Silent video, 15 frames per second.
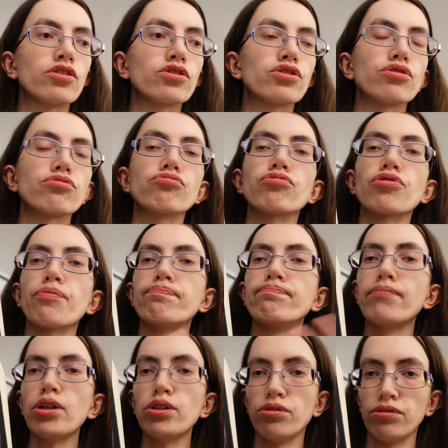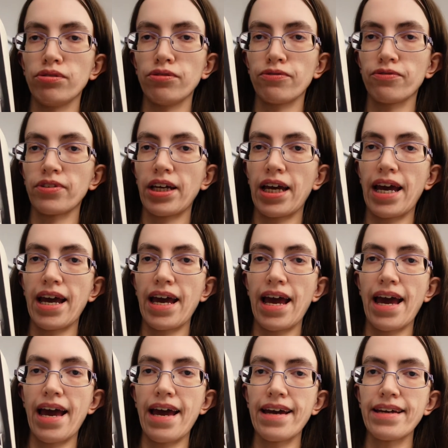to remove
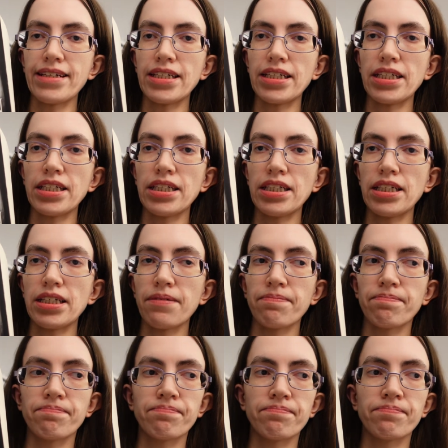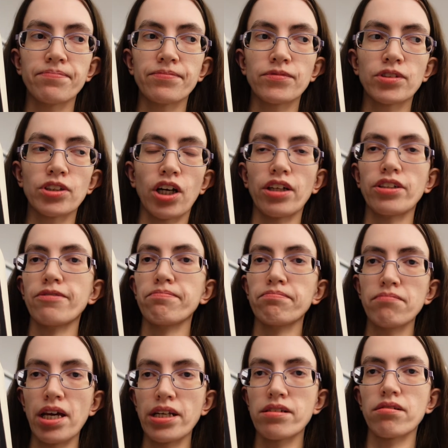any kind of
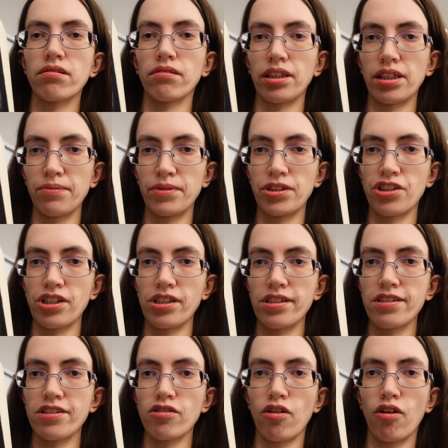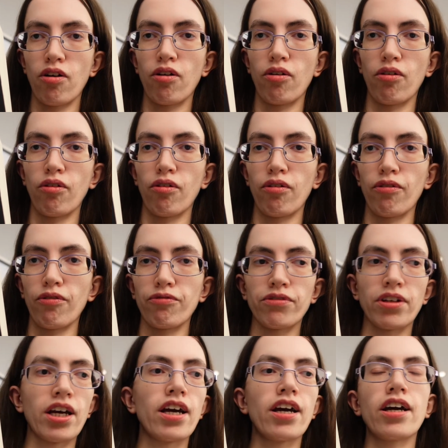mental images of
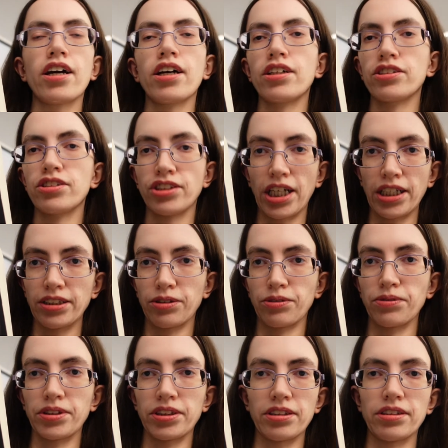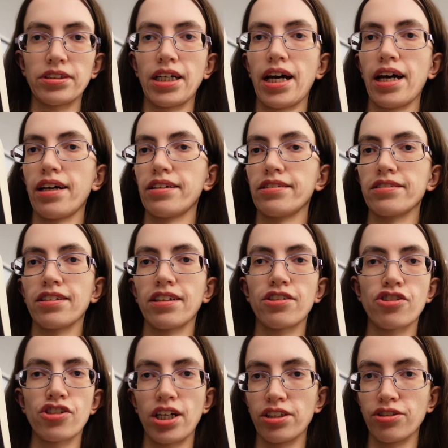Jack Nicholson and
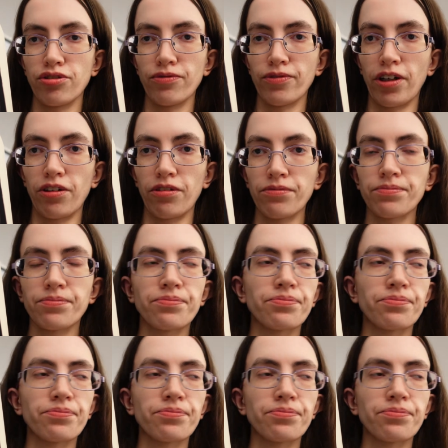Shelley Duvall,